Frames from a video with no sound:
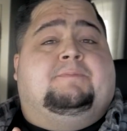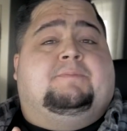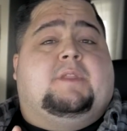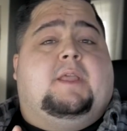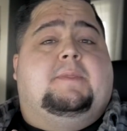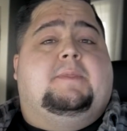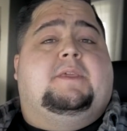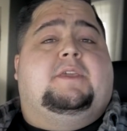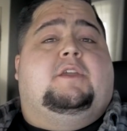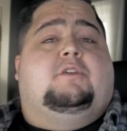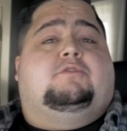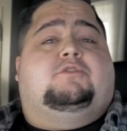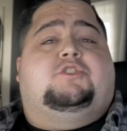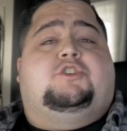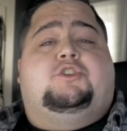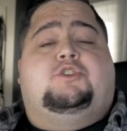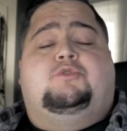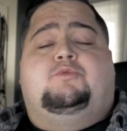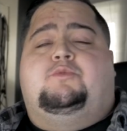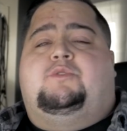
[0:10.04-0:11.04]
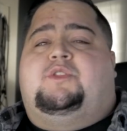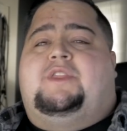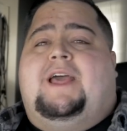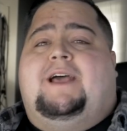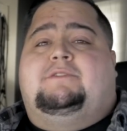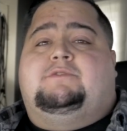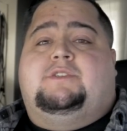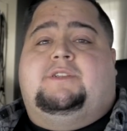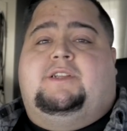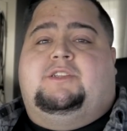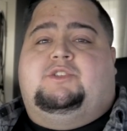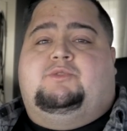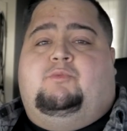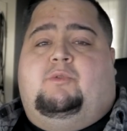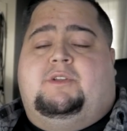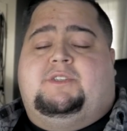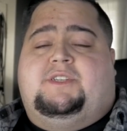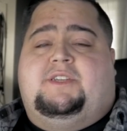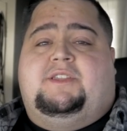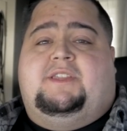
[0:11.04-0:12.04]
In the year two thousand
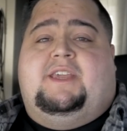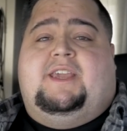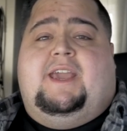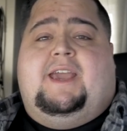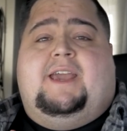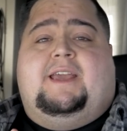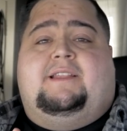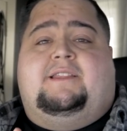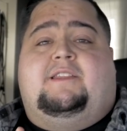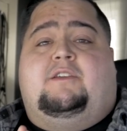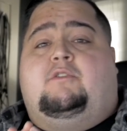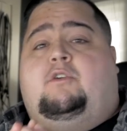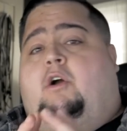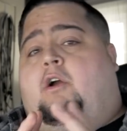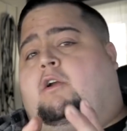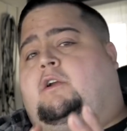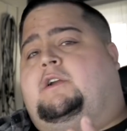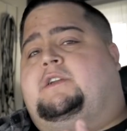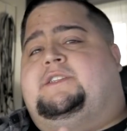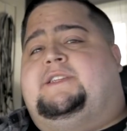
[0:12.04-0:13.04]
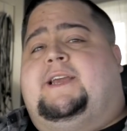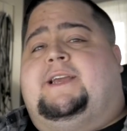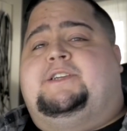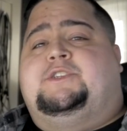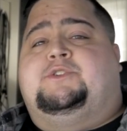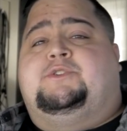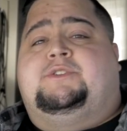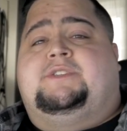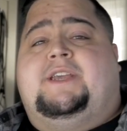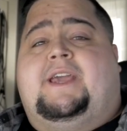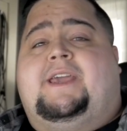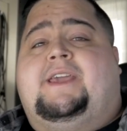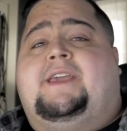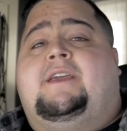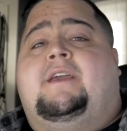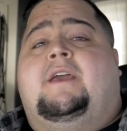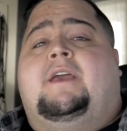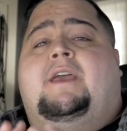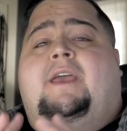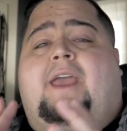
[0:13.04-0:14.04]
twenty, they had their architecture
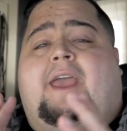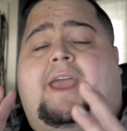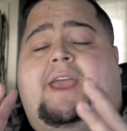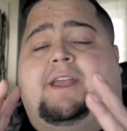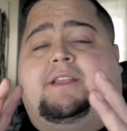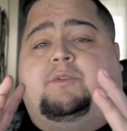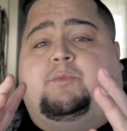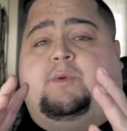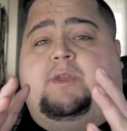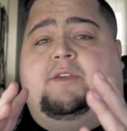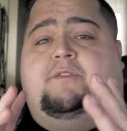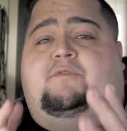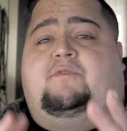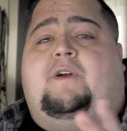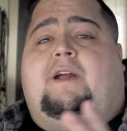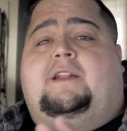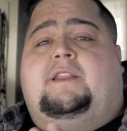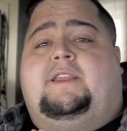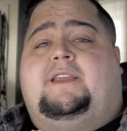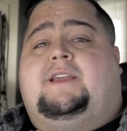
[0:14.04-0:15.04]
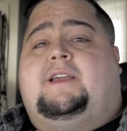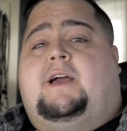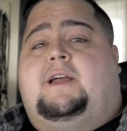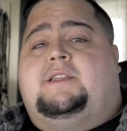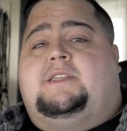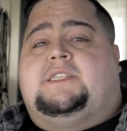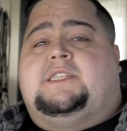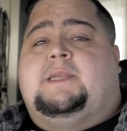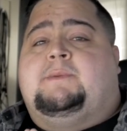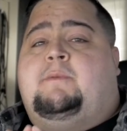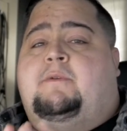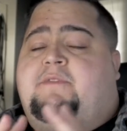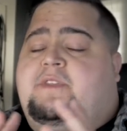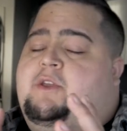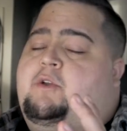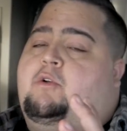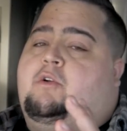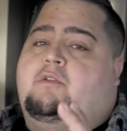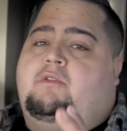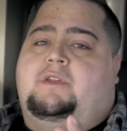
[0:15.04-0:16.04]
day, and we have finally got some of
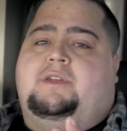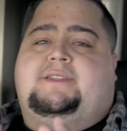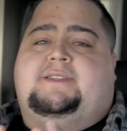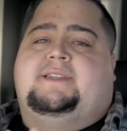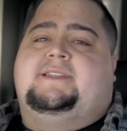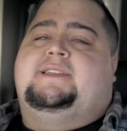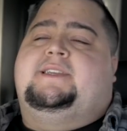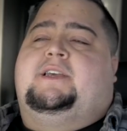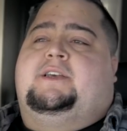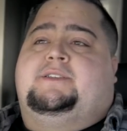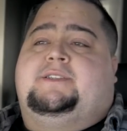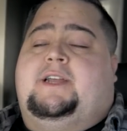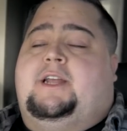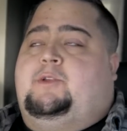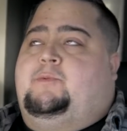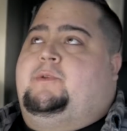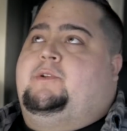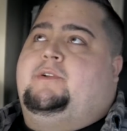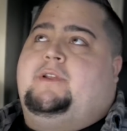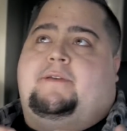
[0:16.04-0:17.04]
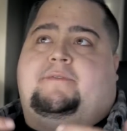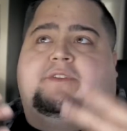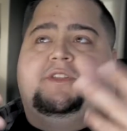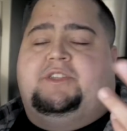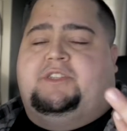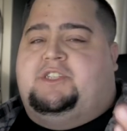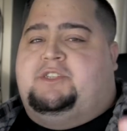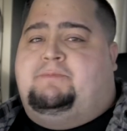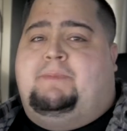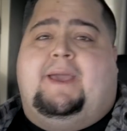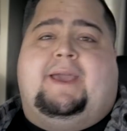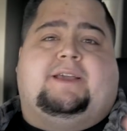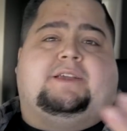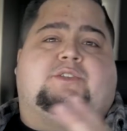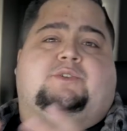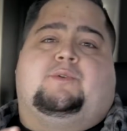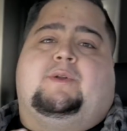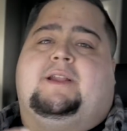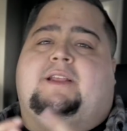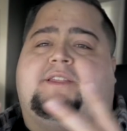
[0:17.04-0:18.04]
the early details on it. We don't have any specs
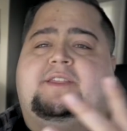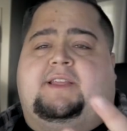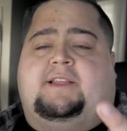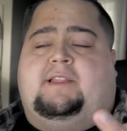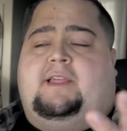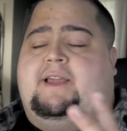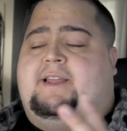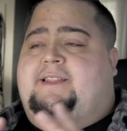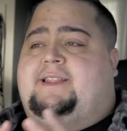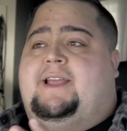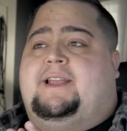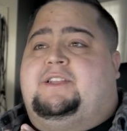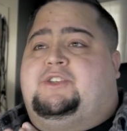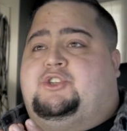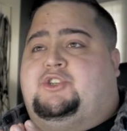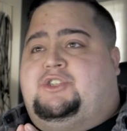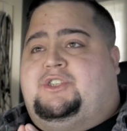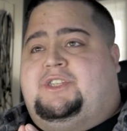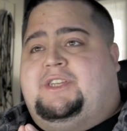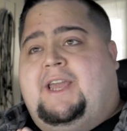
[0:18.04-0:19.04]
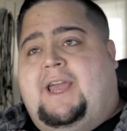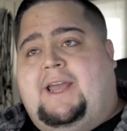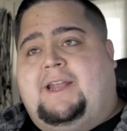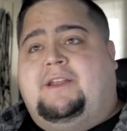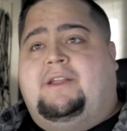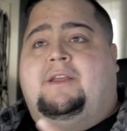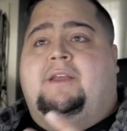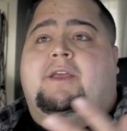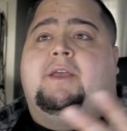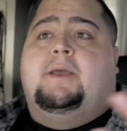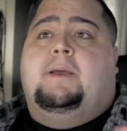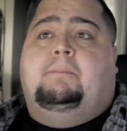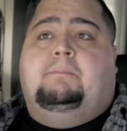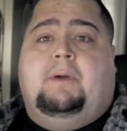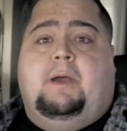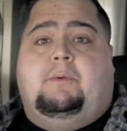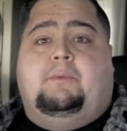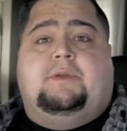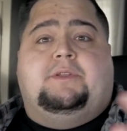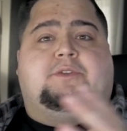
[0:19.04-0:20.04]
or anything like that just yet,
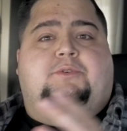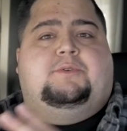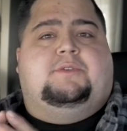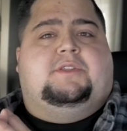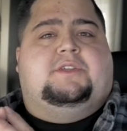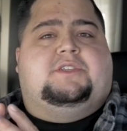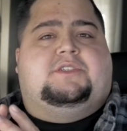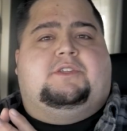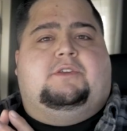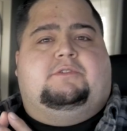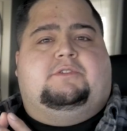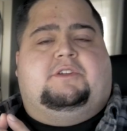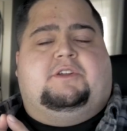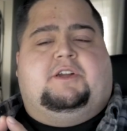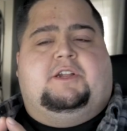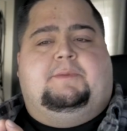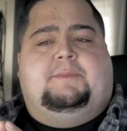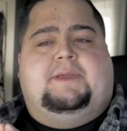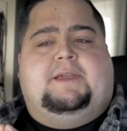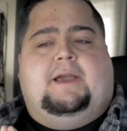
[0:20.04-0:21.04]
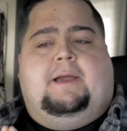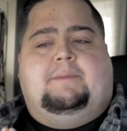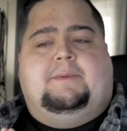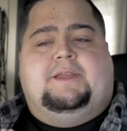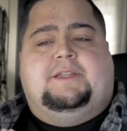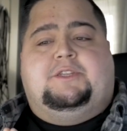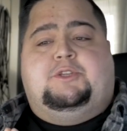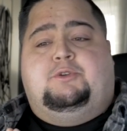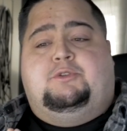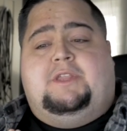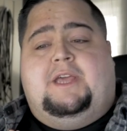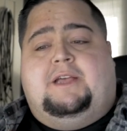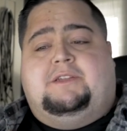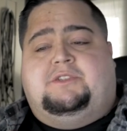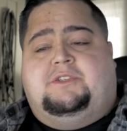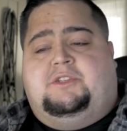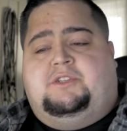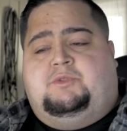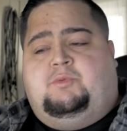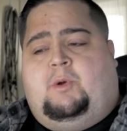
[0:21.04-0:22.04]
but we do at least know that they're going to be coming in two
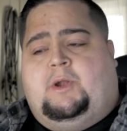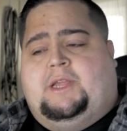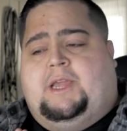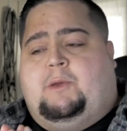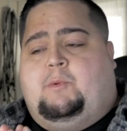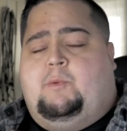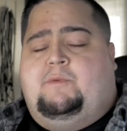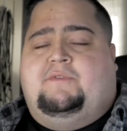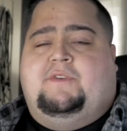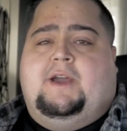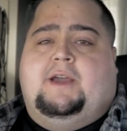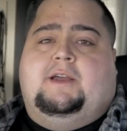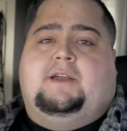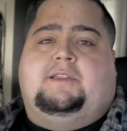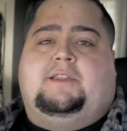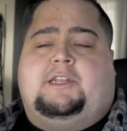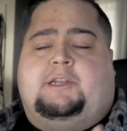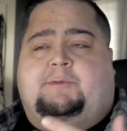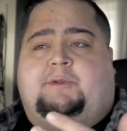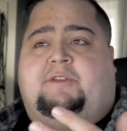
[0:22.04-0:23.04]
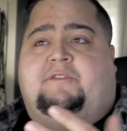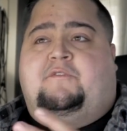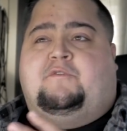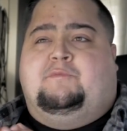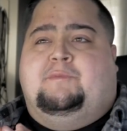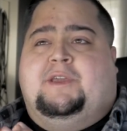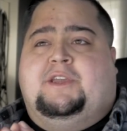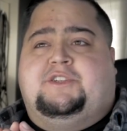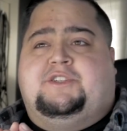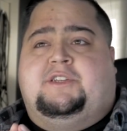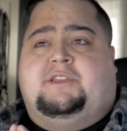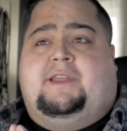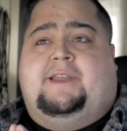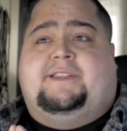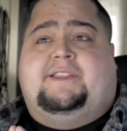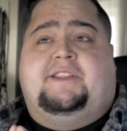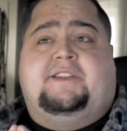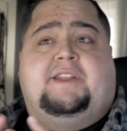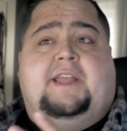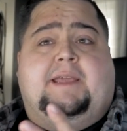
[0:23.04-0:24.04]
thousand twenty, and we've got a little bit of information
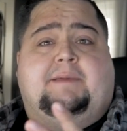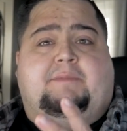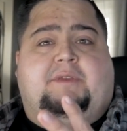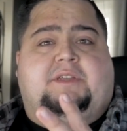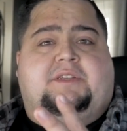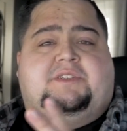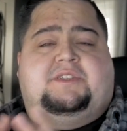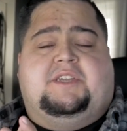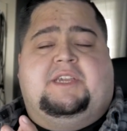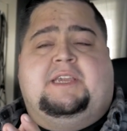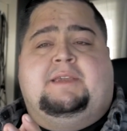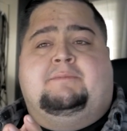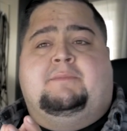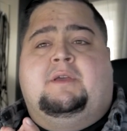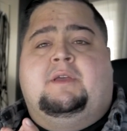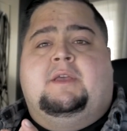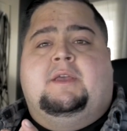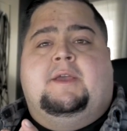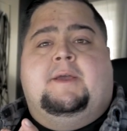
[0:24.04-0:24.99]
like the naming scheme